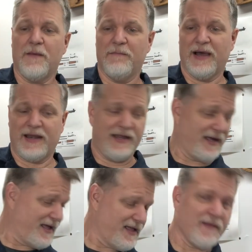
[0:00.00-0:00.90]

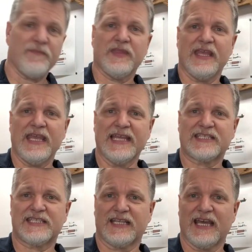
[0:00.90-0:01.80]
But
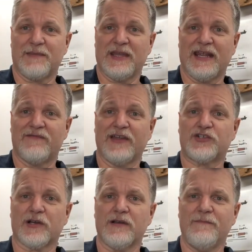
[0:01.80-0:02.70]
it's going to be an
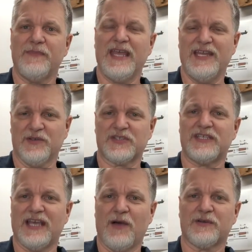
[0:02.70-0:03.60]
adventure and you'll
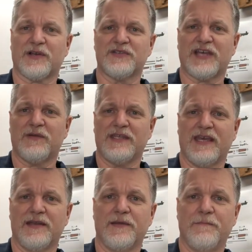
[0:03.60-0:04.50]
see how it turns out in the end.